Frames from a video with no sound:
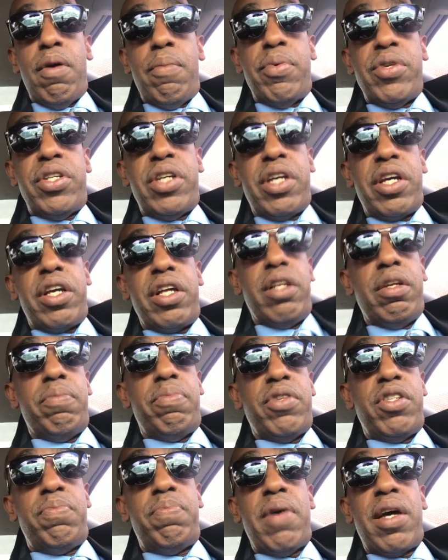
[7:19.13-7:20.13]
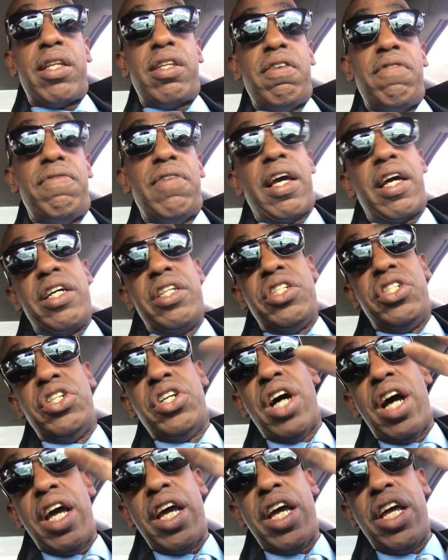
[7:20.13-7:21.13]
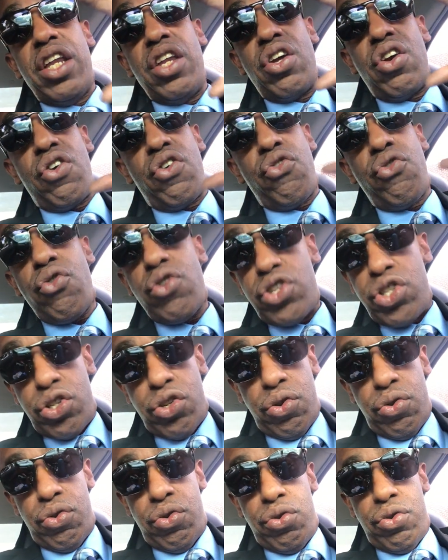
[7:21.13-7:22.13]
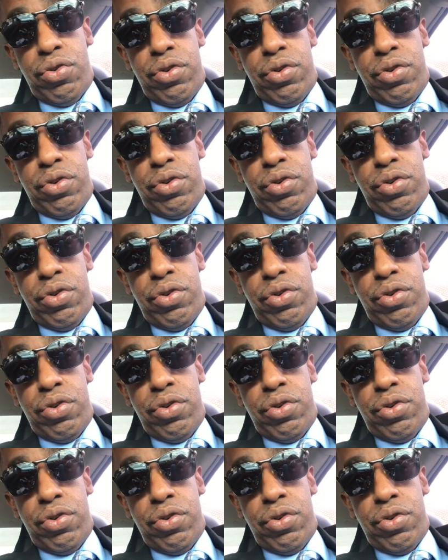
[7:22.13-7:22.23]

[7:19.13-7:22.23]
a particular perspective like a giant crystal.